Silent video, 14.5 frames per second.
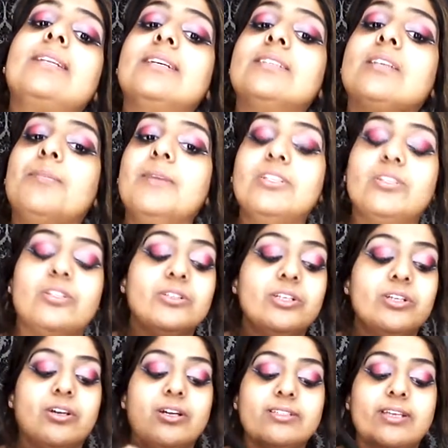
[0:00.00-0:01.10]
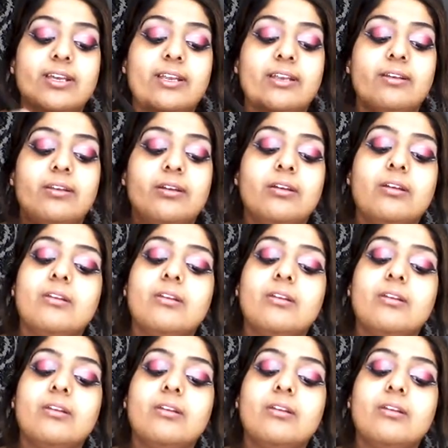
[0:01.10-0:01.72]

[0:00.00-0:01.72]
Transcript: as I mentioned to you guys in